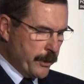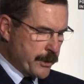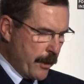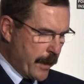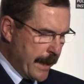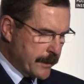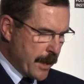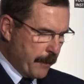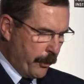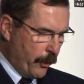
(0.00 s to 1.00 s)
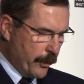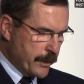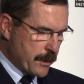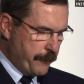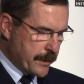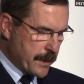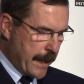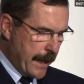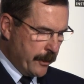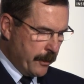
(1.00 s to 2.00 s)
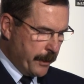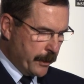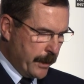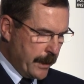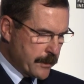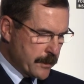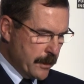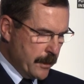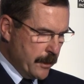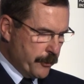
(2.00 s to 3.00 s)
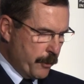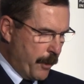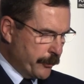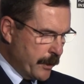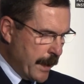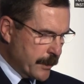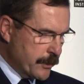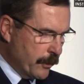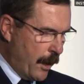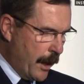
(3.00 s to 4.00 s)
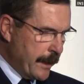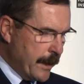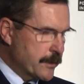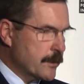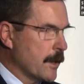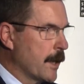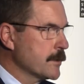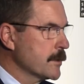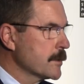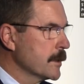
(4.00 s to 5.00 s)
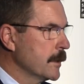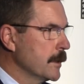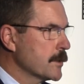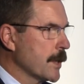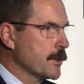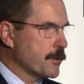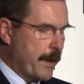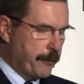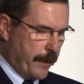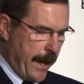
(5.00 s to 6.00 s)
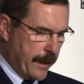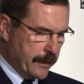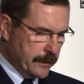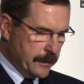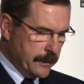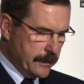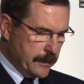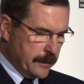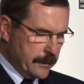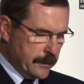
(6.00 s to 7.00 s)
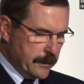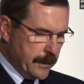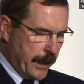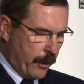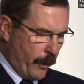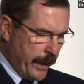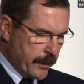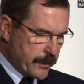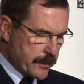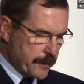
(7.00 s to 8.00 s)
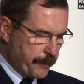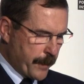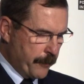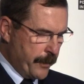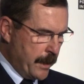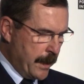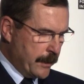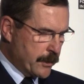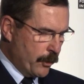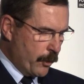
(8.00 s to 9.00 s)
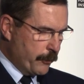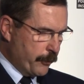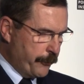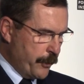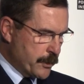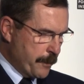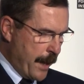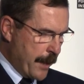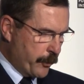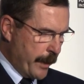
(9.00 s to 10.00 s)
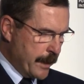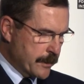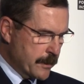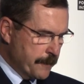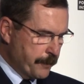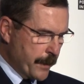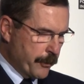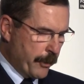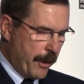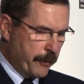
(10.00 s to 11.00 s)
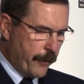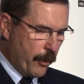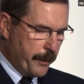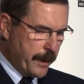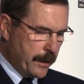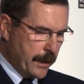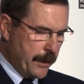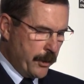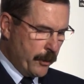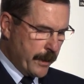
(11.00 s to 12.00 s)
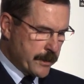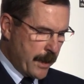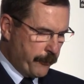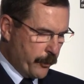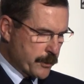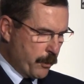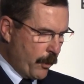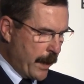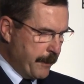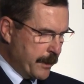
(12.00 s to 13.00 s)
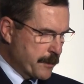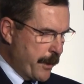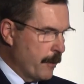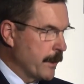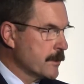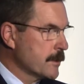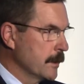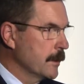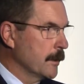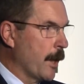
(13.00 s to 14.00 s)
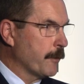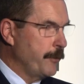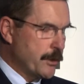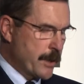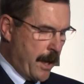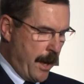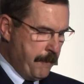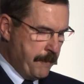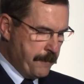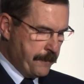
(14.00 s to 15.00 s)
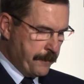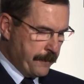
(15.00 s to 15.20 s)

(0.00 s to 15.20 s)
We showcase our broad and sophisticated abilities through multinational high-end exercises such as Red Flag, and awareness of the need to look for future pathways through our involvement in the US Air Force wargame experiments like Future Game